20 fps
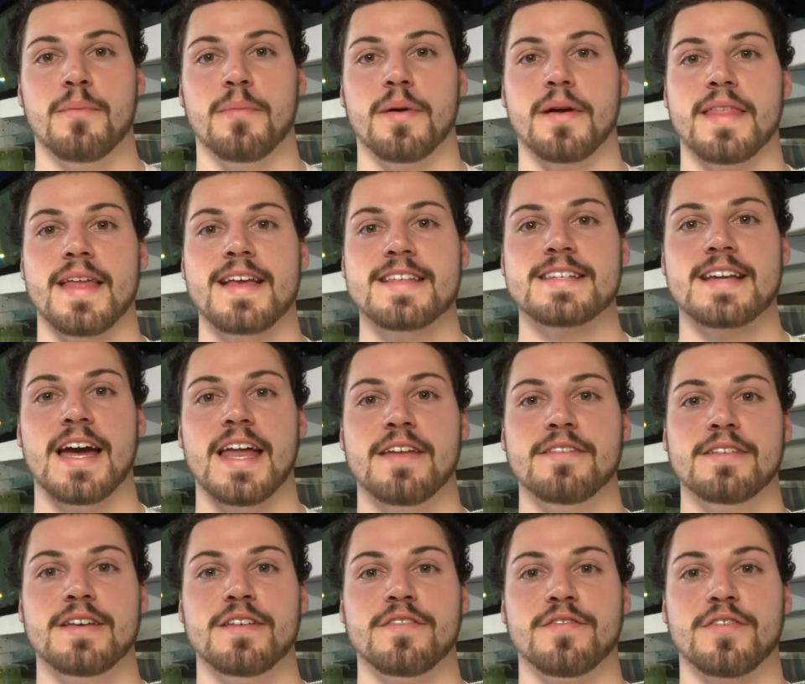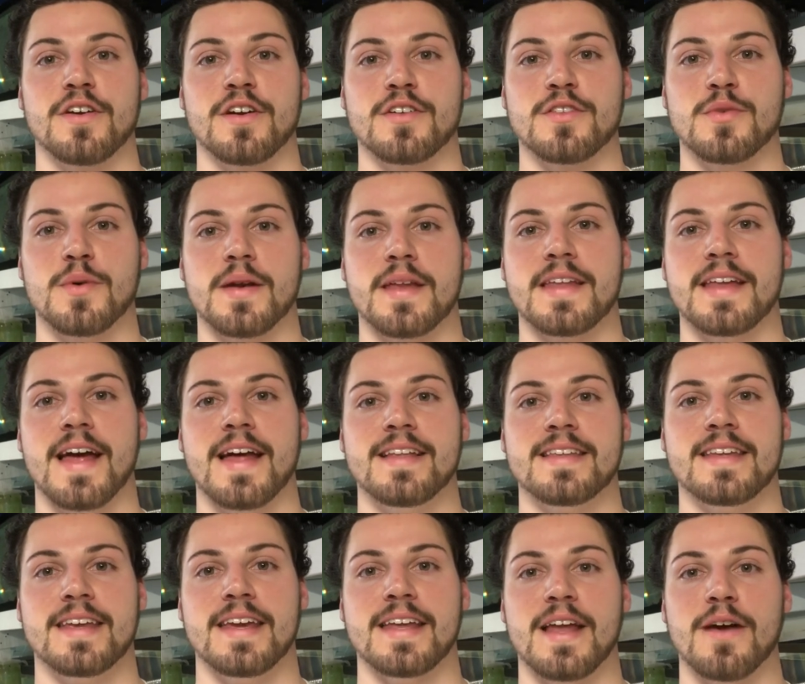But that's kind of it for
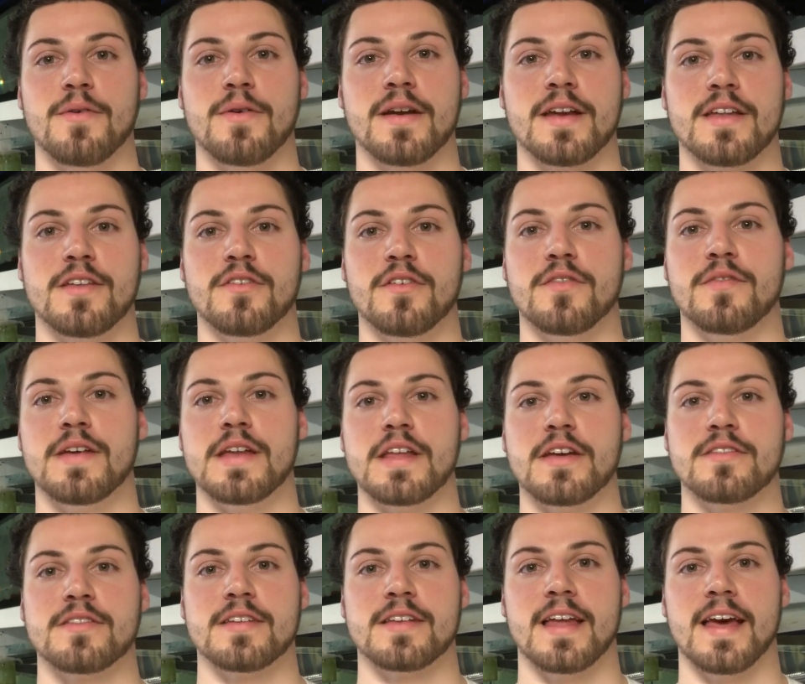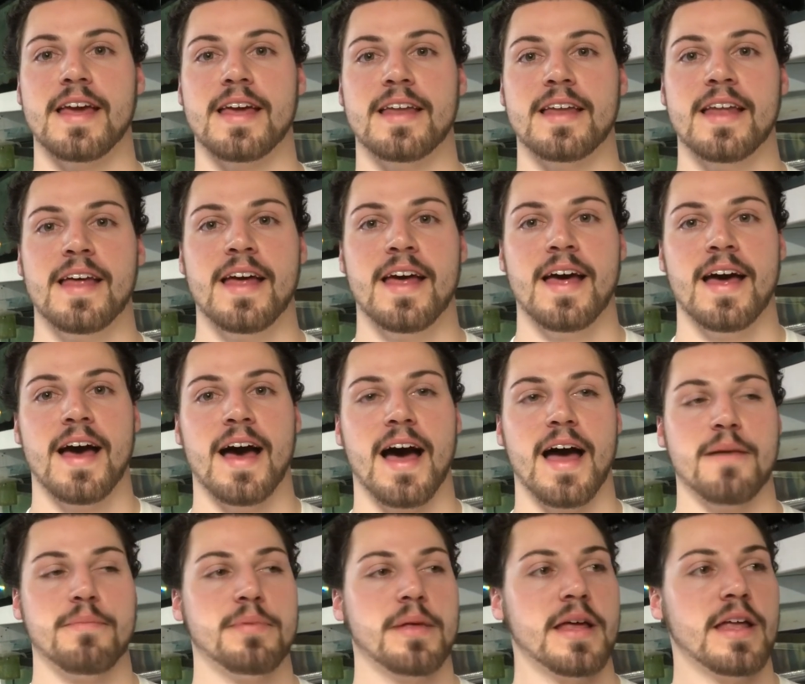2019. I wanted to do a video tonight.
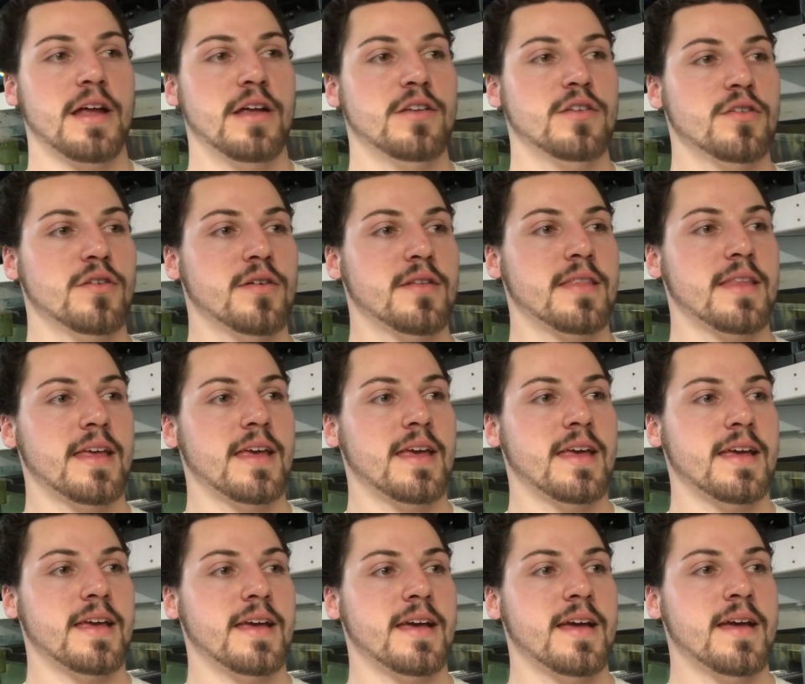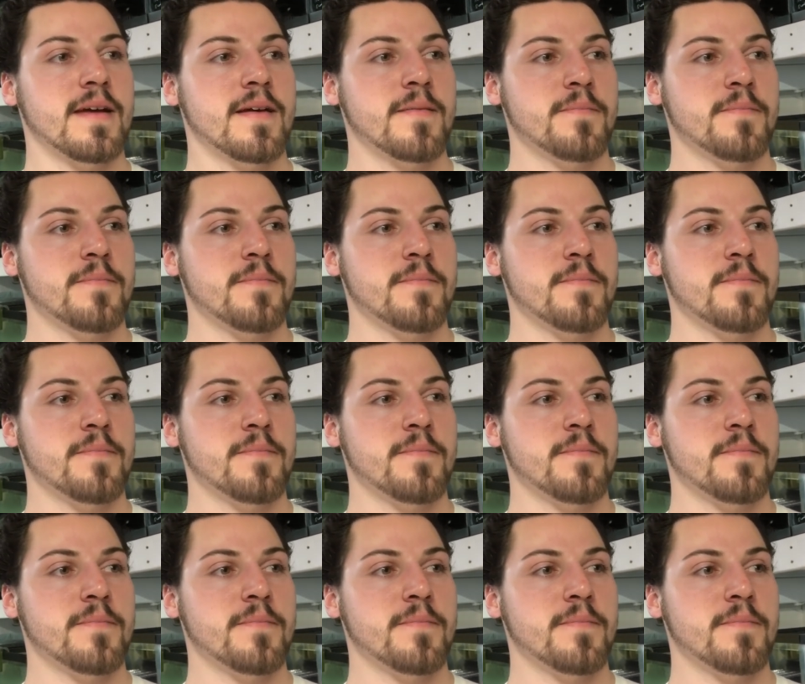I plan on doing the